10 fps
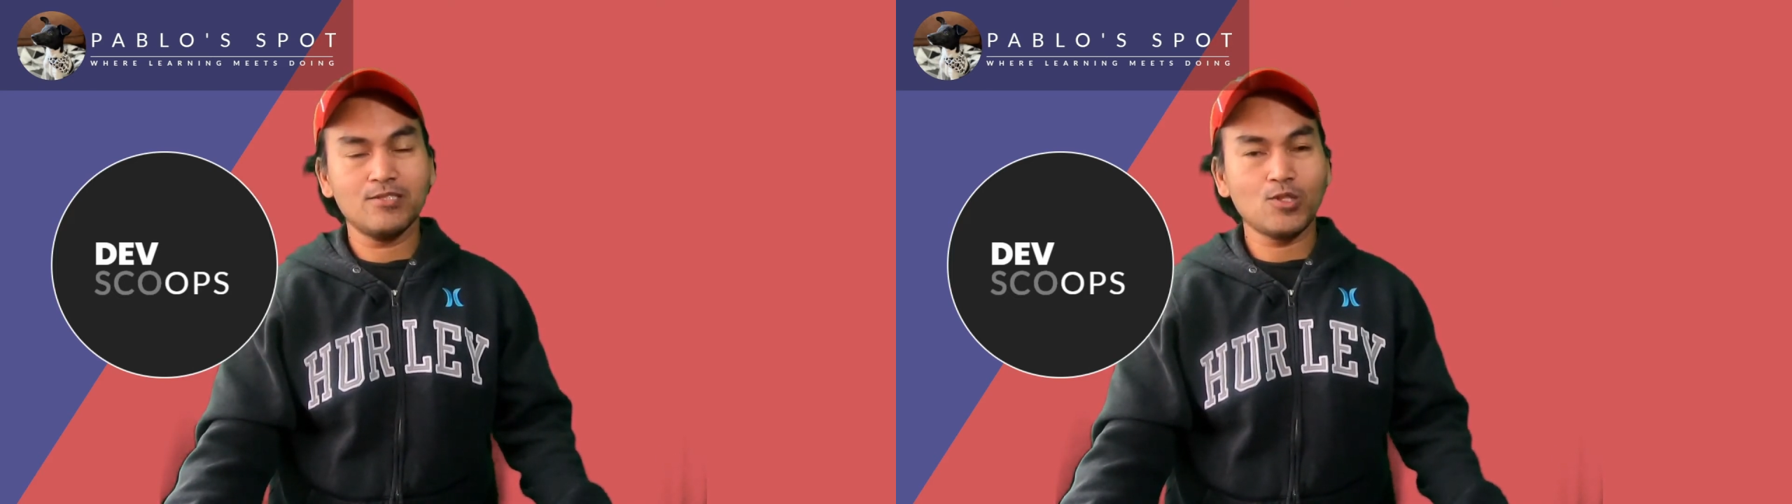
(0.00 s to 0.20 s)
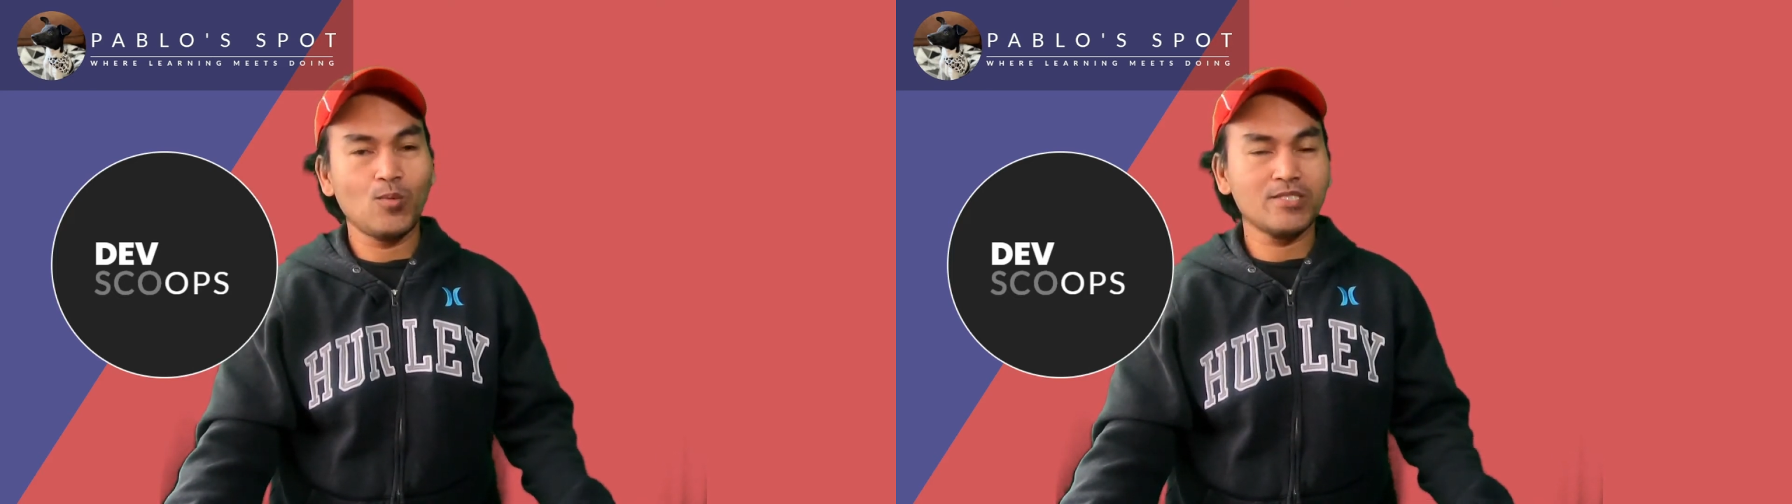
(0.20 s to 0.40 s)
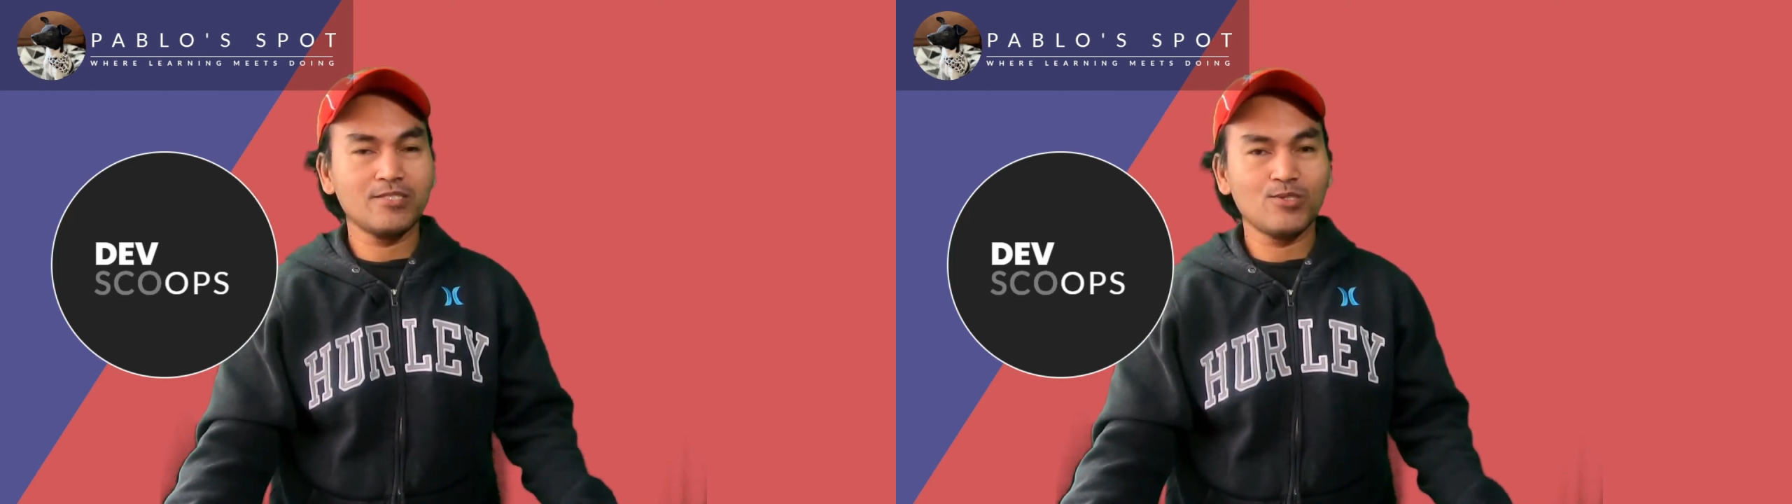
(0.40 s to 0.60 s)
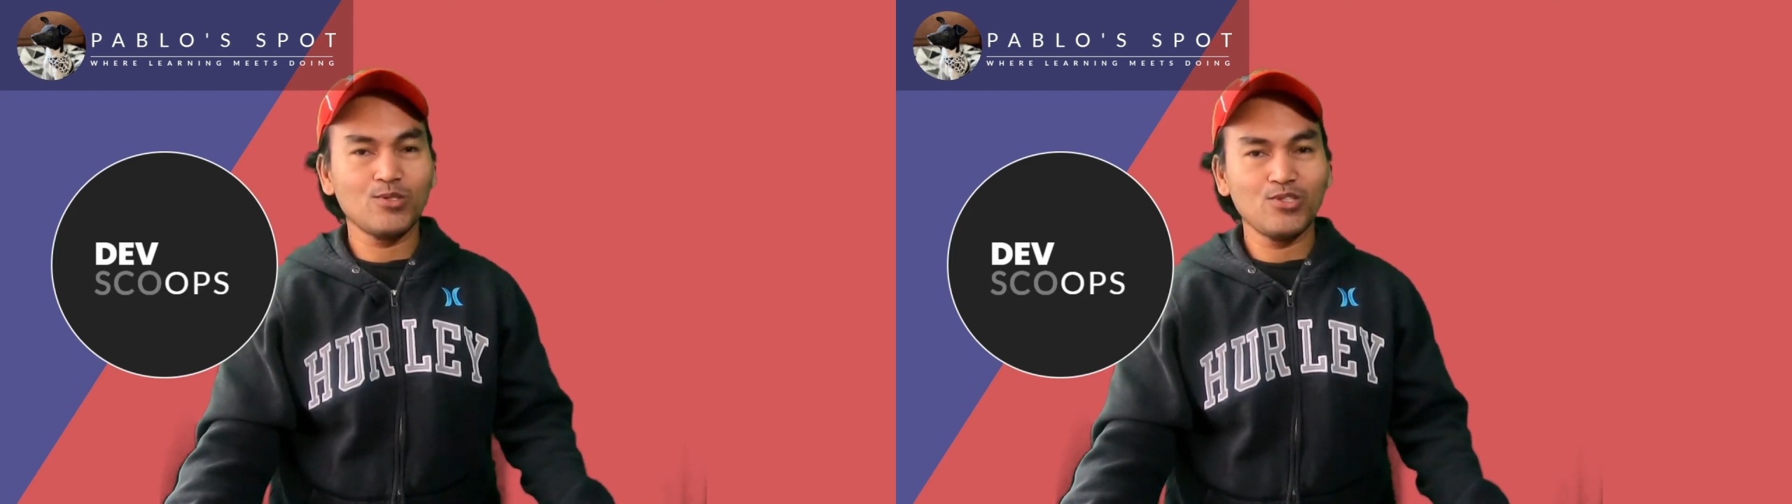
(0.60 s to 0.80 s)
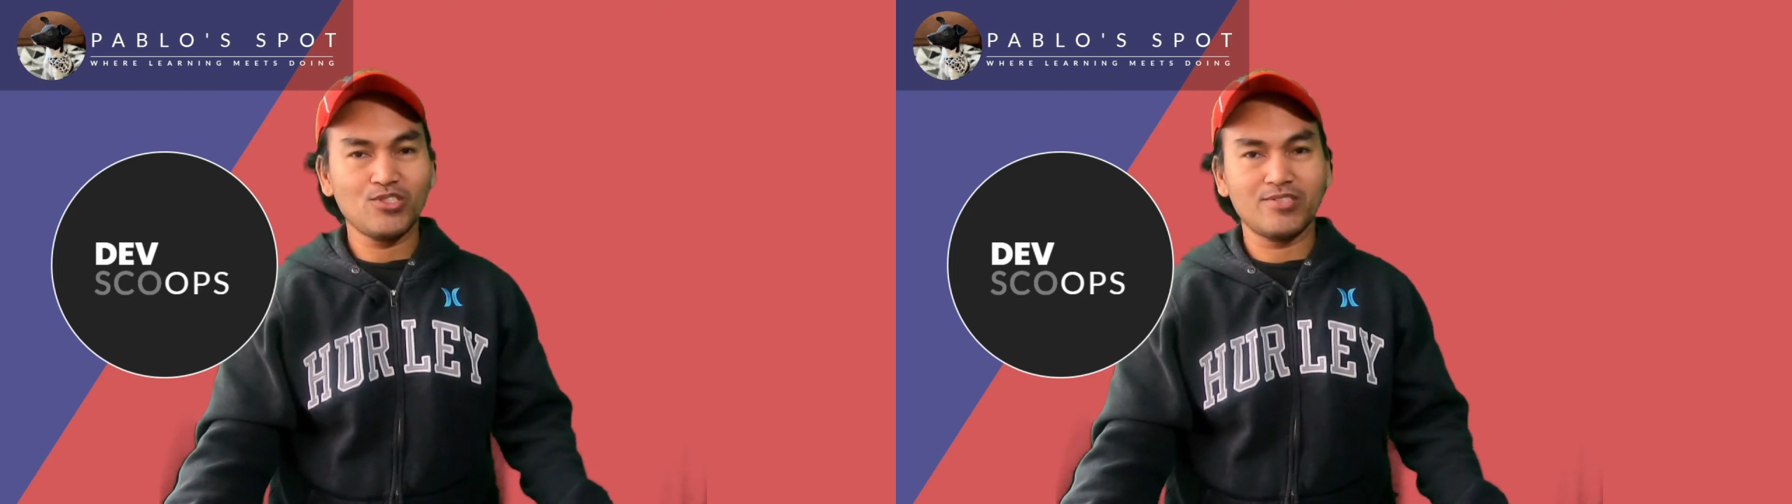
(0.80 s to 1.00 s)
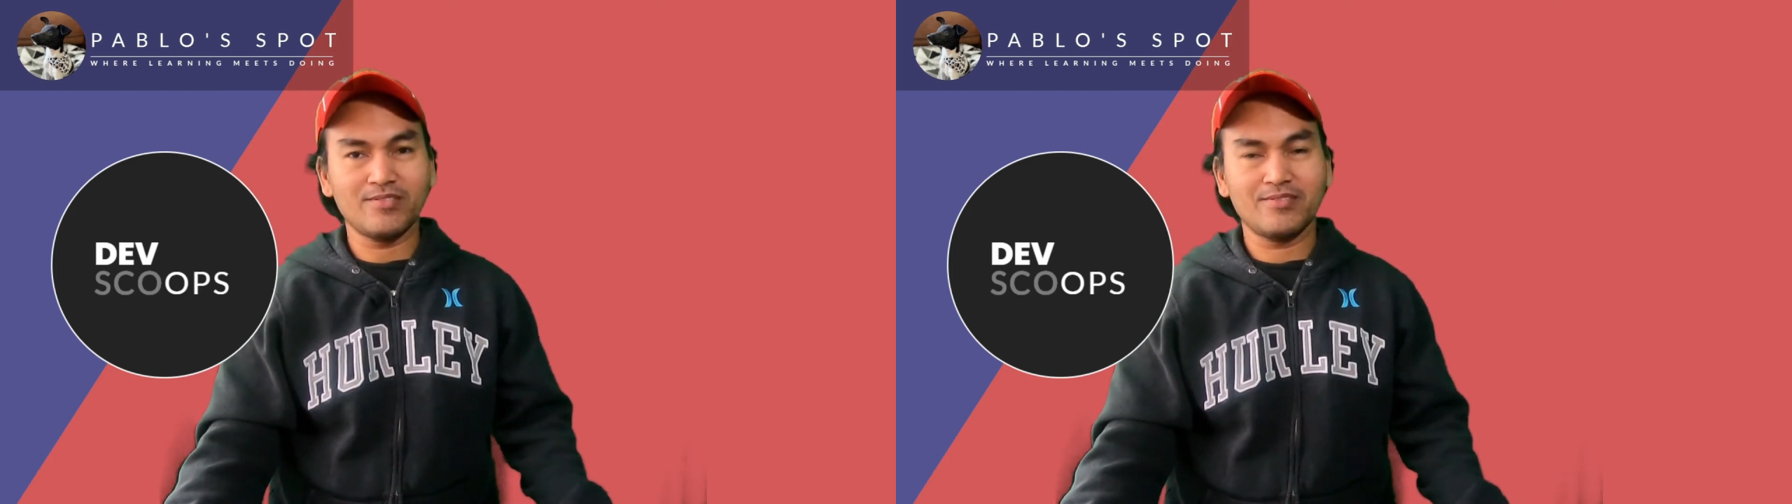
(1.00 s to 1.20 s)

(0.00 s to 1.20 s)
So what's the solution?